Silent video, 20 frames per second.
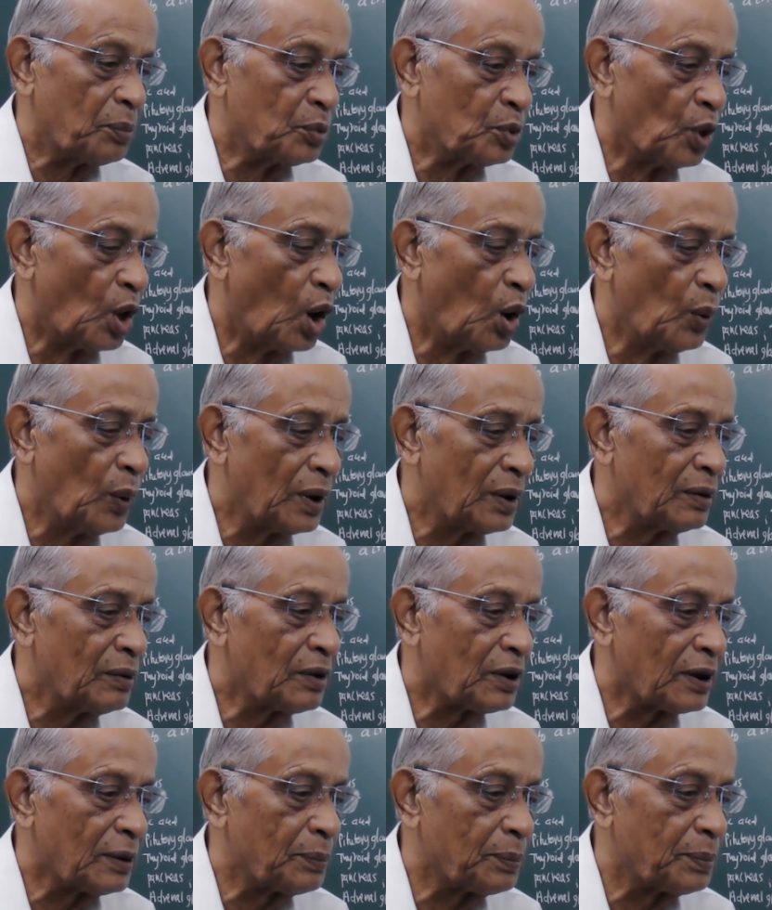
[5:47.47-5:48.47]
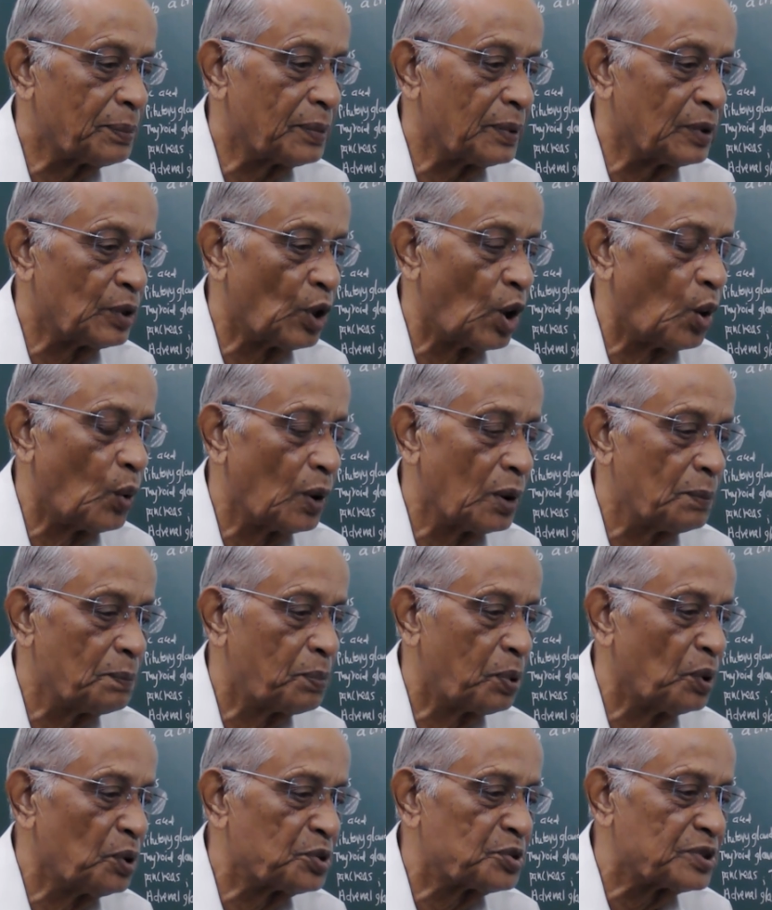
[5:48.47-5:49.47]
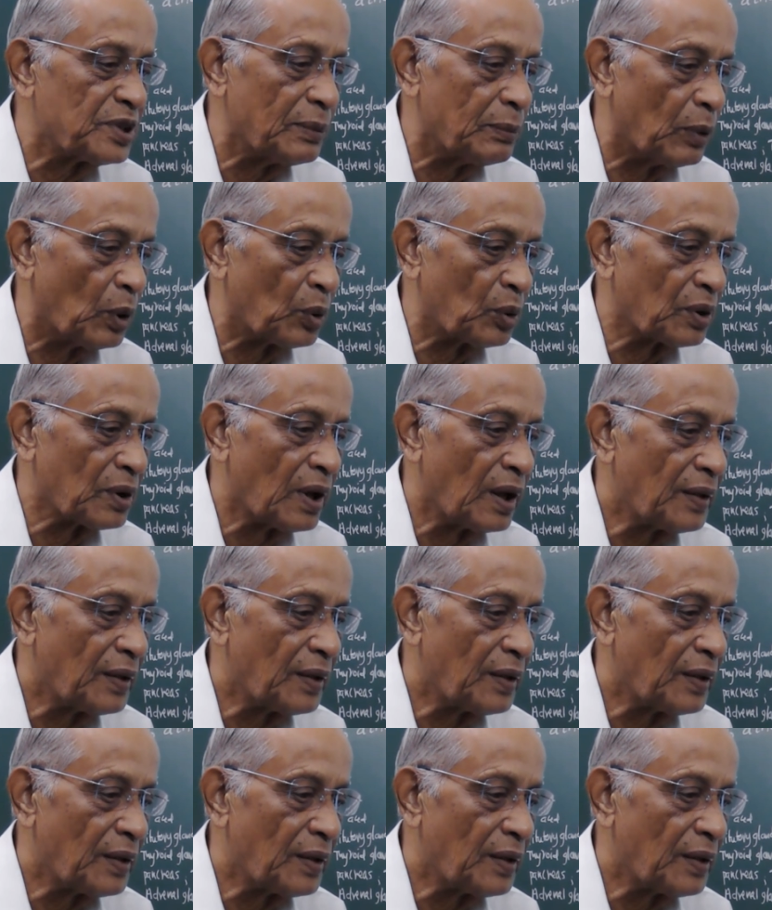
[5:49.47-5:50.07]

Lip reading: No one pulls them out.